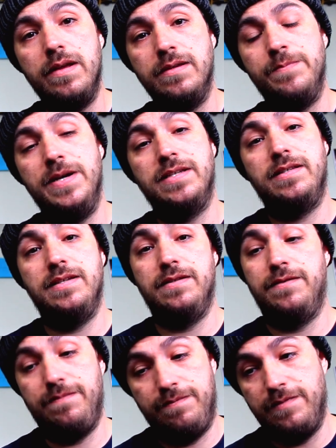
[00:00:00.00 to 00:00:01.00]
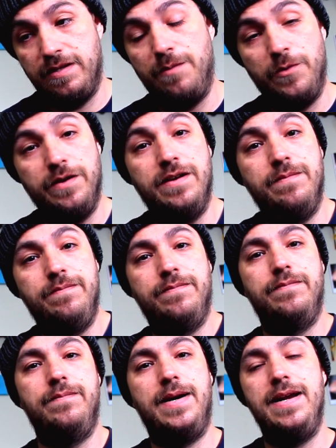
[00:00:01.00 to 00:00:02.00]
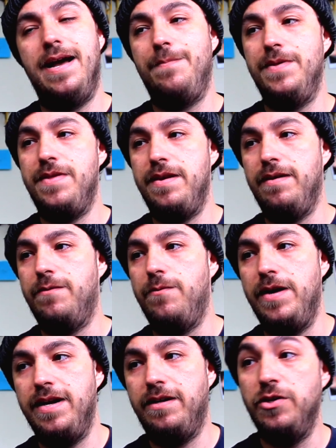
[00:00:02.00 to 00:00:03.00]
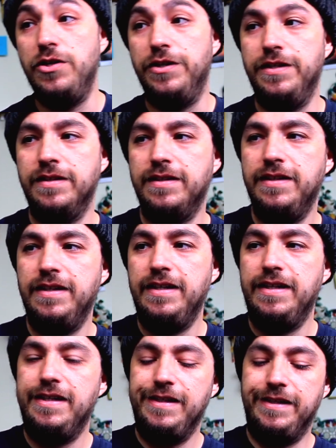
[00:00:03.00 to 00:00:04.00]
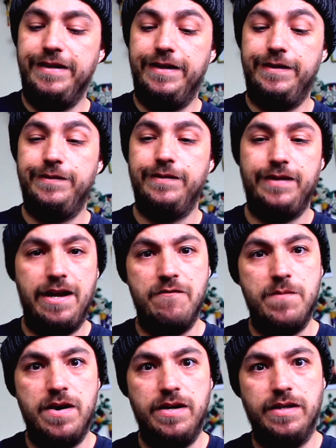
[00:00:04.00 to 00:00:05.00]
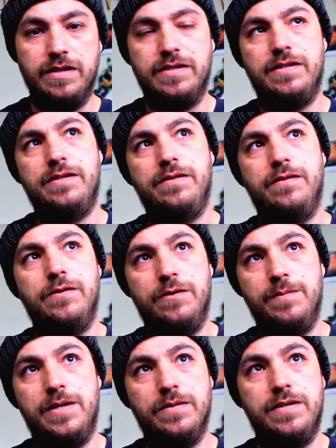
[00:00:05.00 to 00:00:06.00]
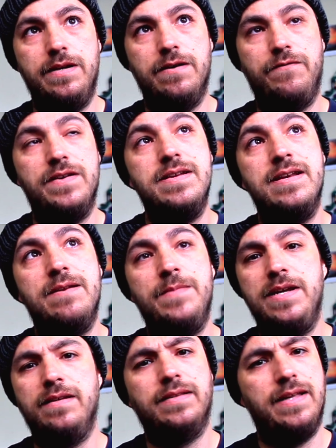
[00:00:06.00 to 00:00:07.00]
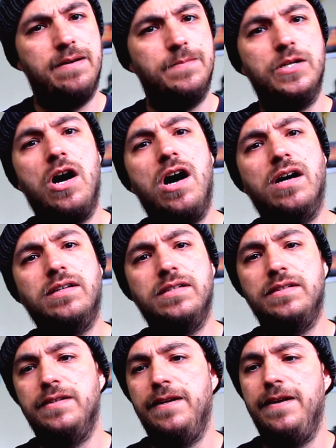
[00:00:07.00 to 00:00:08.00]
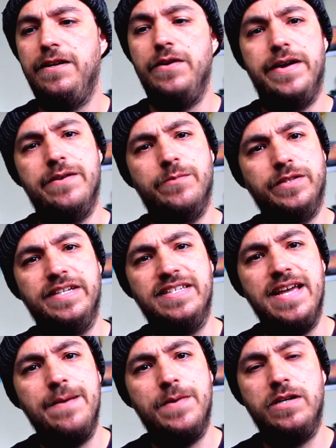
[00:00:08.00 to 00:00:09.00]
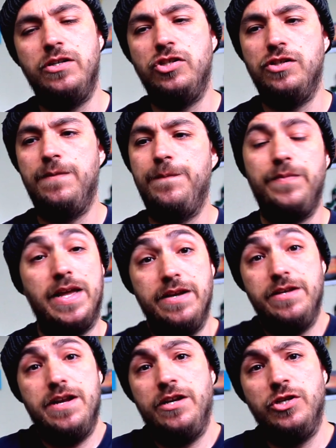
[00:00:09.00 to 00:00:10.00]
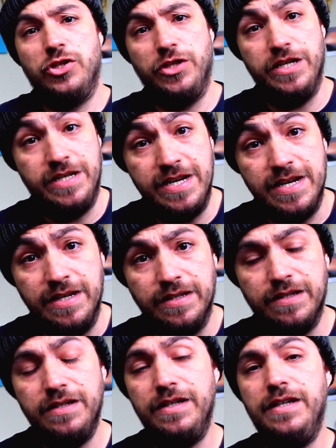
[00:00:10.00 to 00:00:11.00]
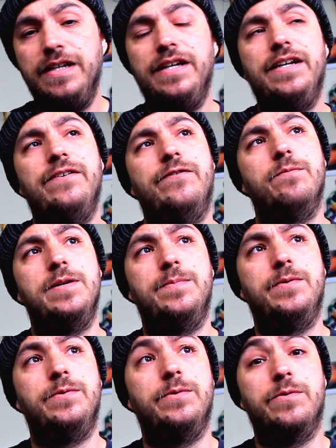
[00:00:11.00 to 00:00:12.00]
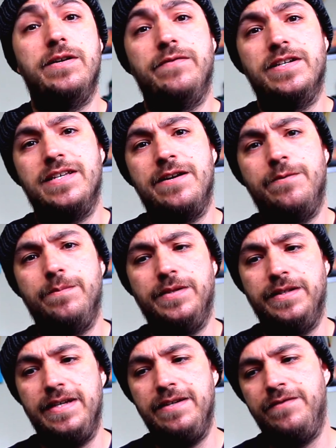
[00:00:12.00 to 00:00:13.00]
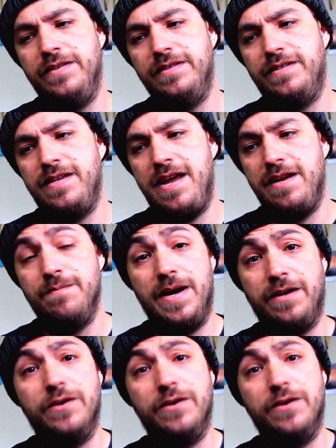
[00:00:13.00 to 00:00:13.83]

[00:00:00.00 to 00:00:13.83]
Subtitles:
as best as someone in my apathetic way could. Gave him hugs, told him I was here if he needed me, let him talk. I didn't really say much. I usually didn't for people who grieve, because I don't believe in saying my